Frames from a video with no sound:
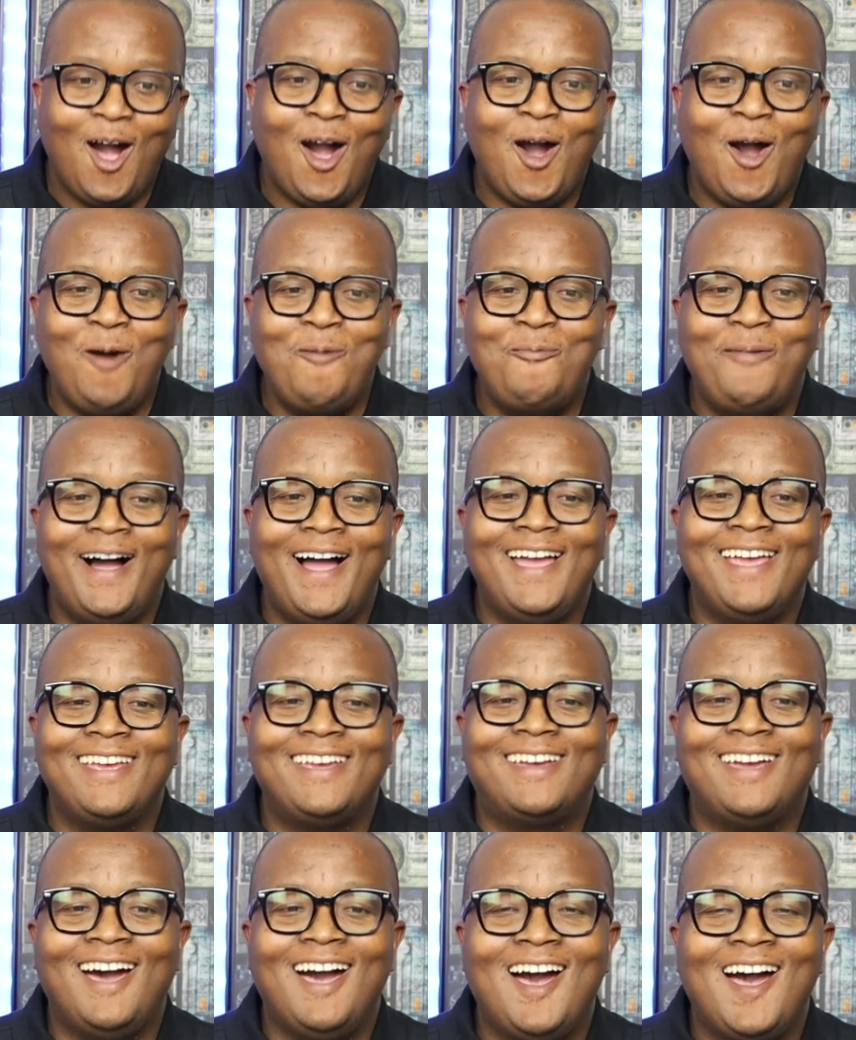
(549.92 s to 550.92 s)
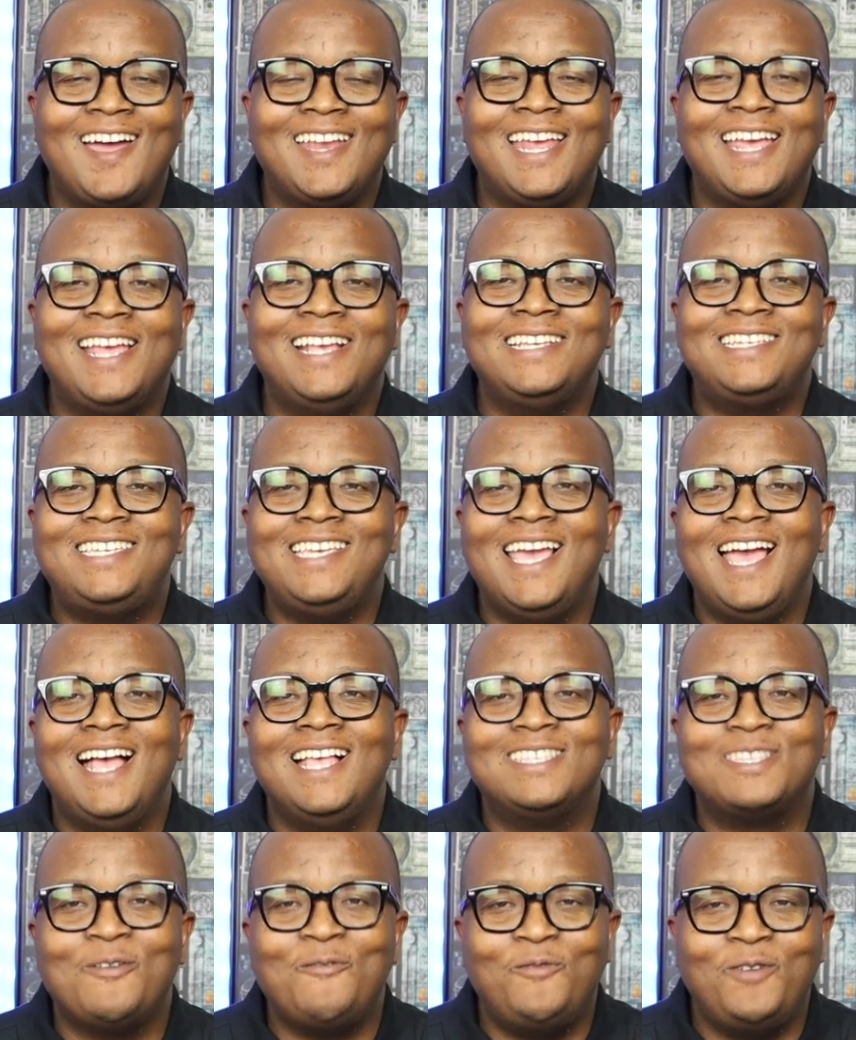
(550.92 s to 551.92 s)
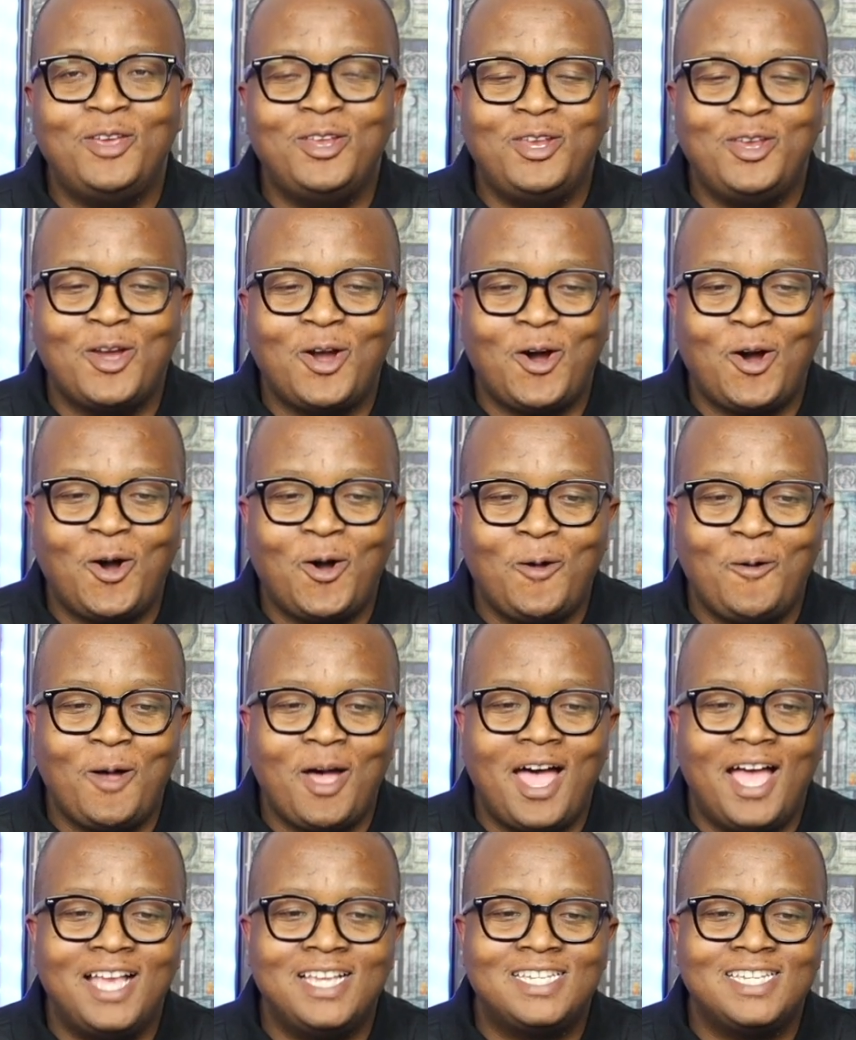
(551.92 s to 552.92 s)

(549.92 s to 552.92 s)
Oh my God, she has a video.